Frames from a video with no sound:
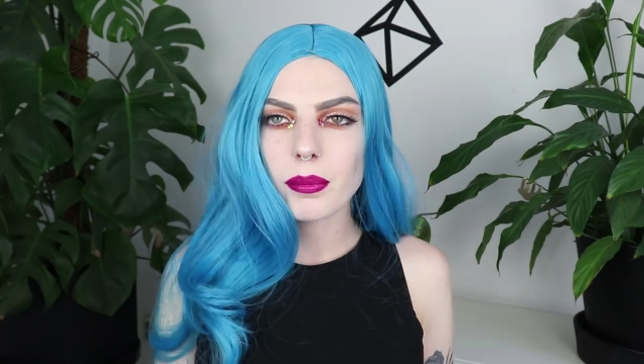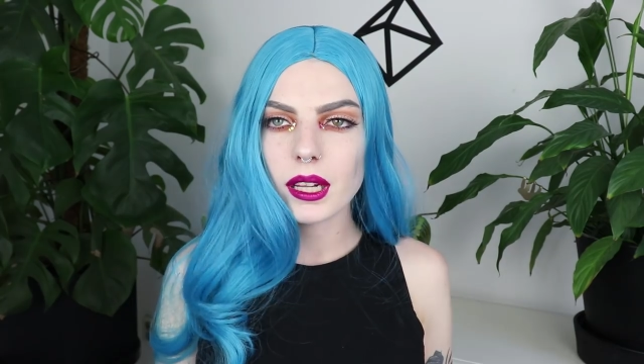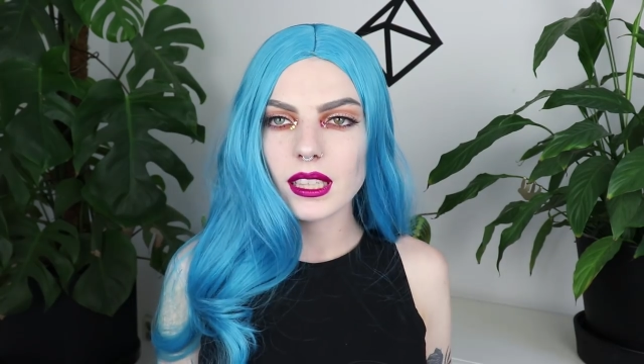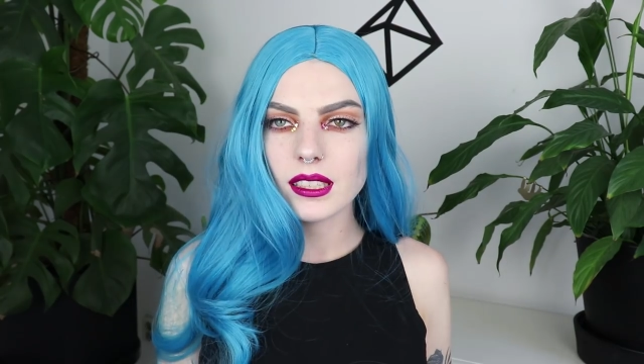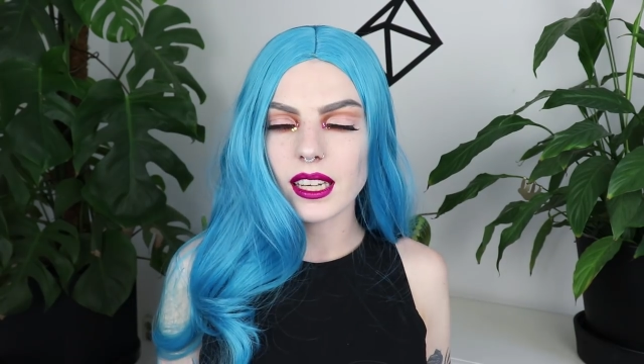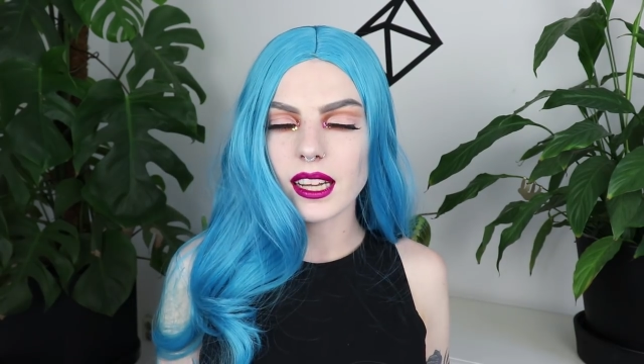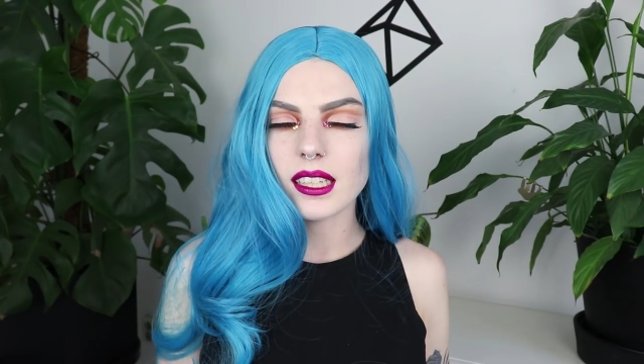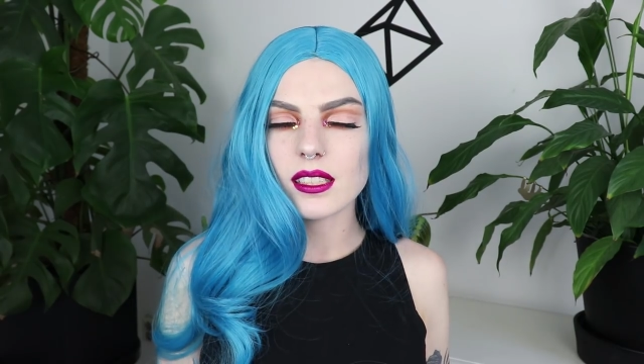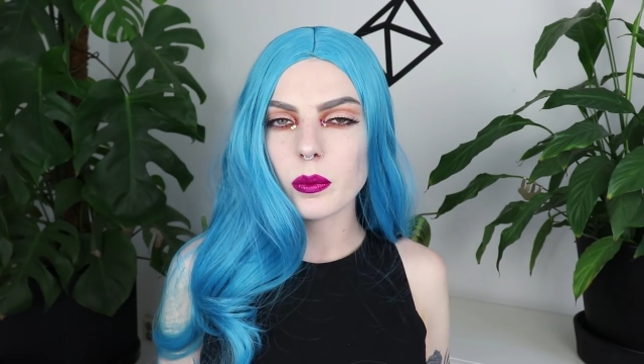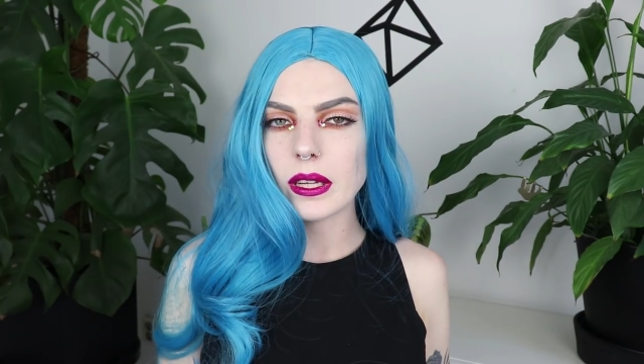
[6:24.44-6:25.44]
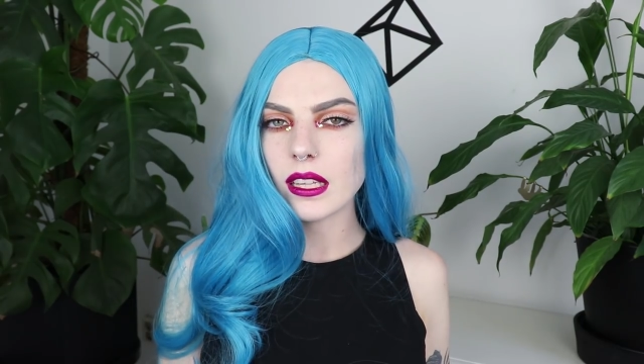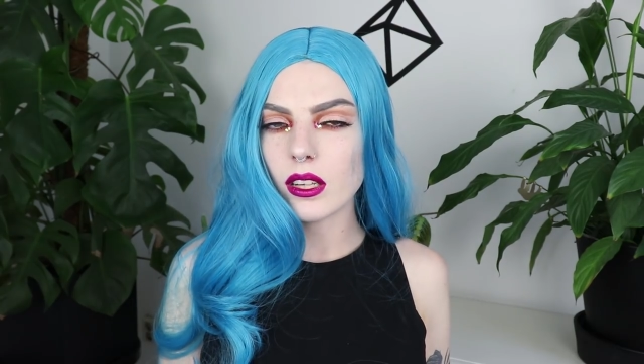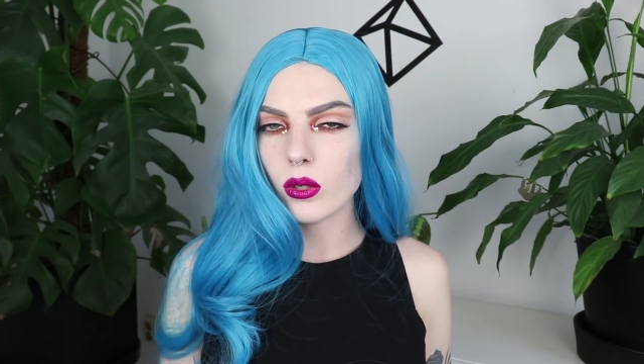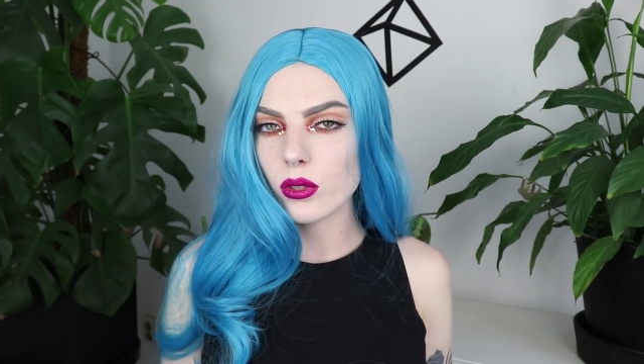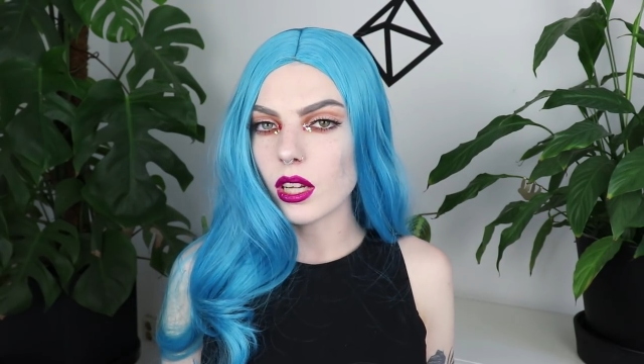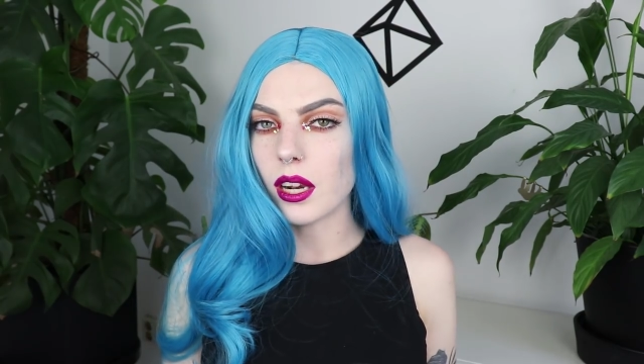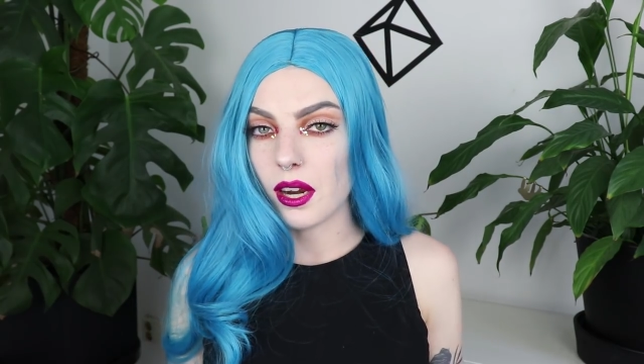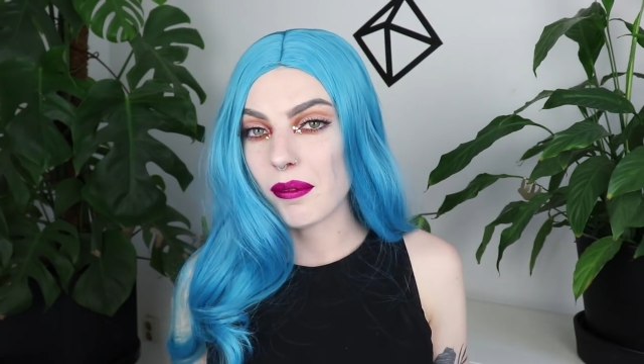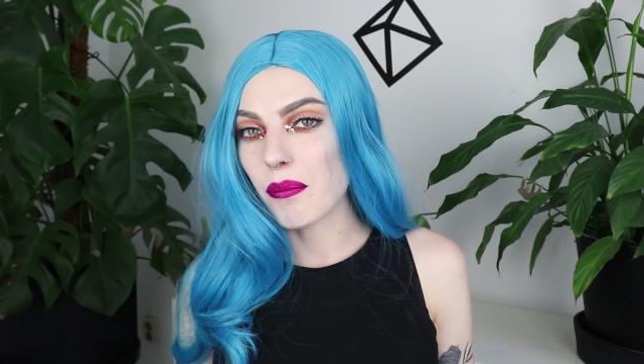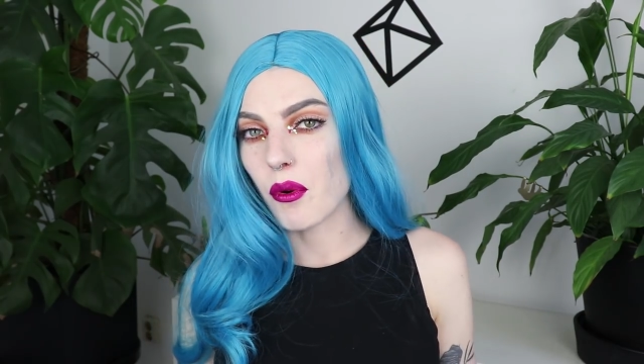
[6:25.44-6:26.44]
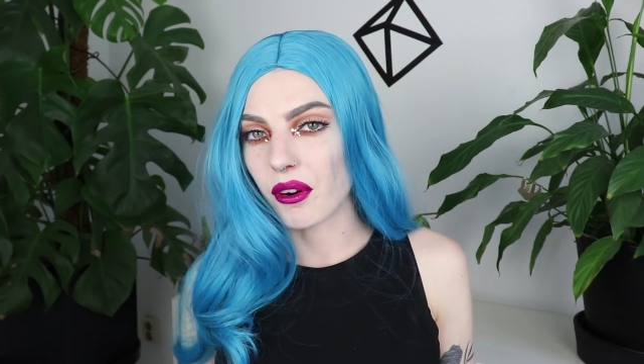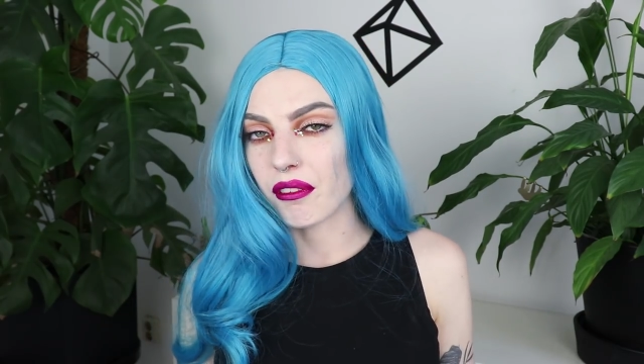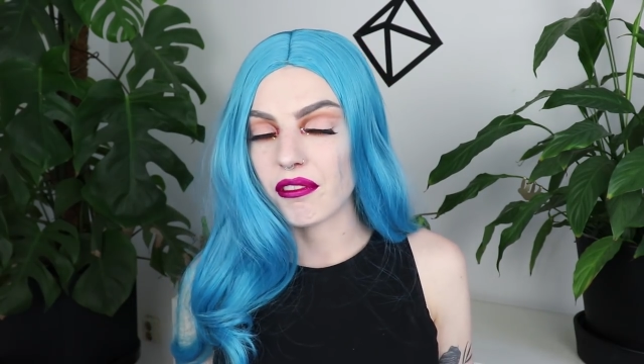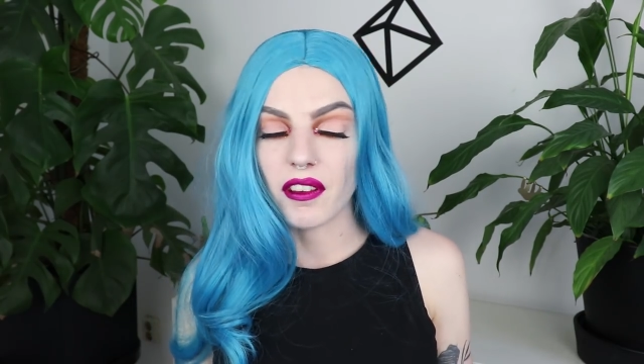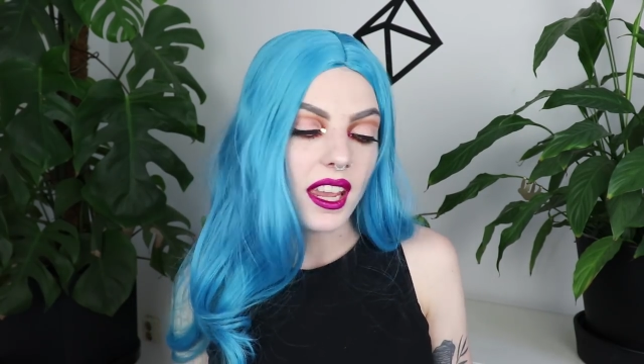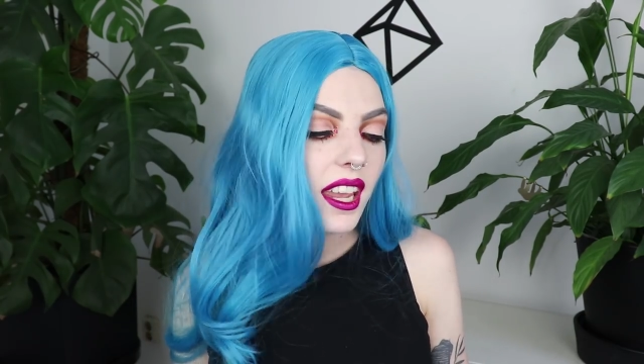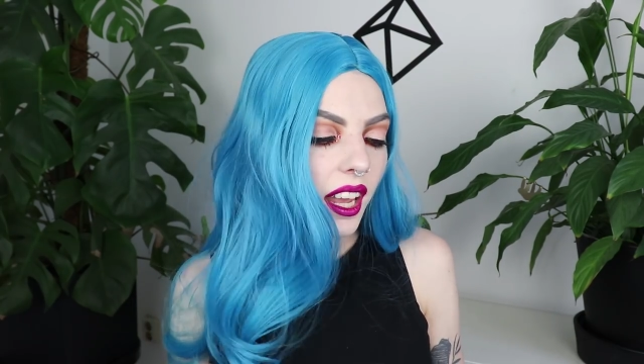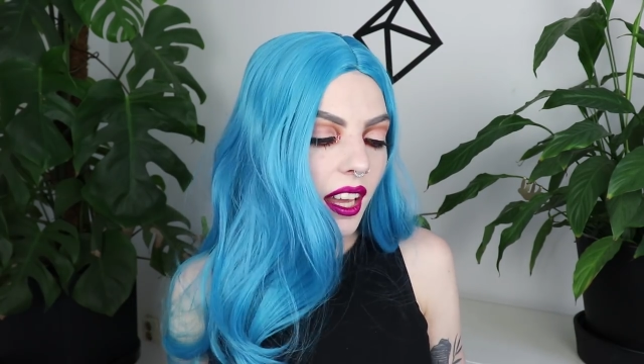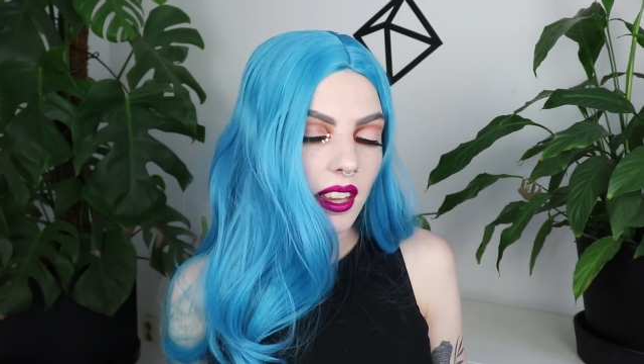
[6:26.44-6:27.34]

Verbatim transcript: But yeah, this wig looks a lot more fake